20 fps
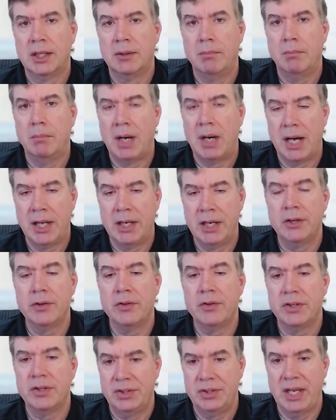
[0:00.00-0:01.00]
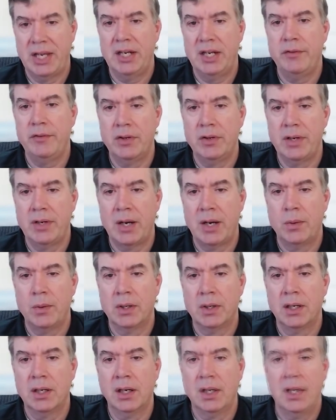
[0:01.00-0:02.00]
monitor the state of your
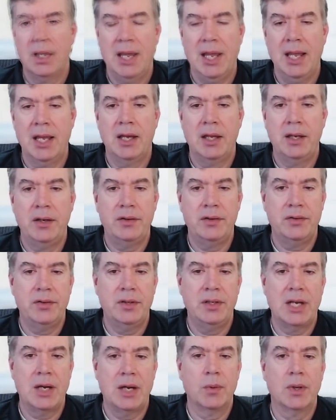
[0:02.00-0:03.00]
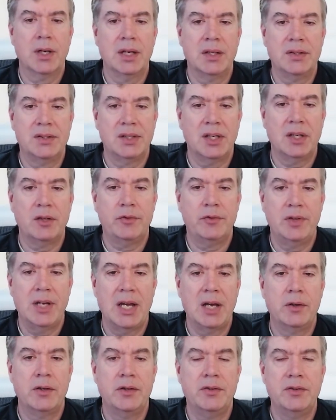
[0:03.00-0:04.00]
network. And the network itself
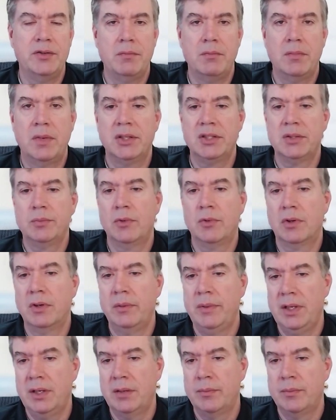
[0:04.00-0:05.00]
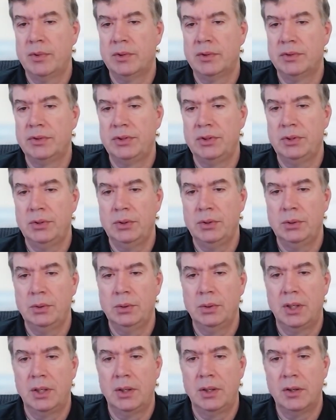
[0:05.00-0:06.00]
now is much more amenable
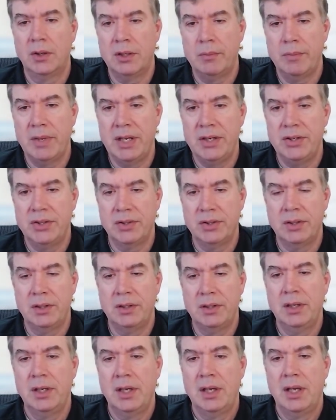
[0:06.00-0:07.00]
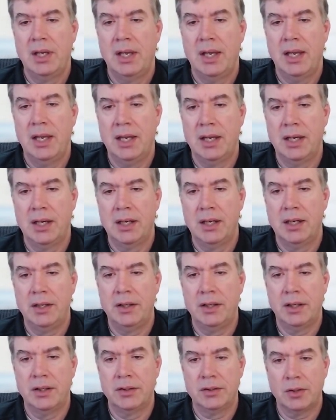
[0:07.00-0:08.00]
to automation
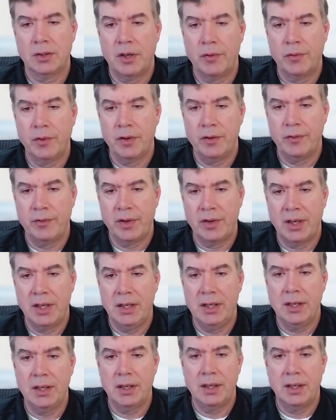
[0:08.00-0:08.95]
and software-defined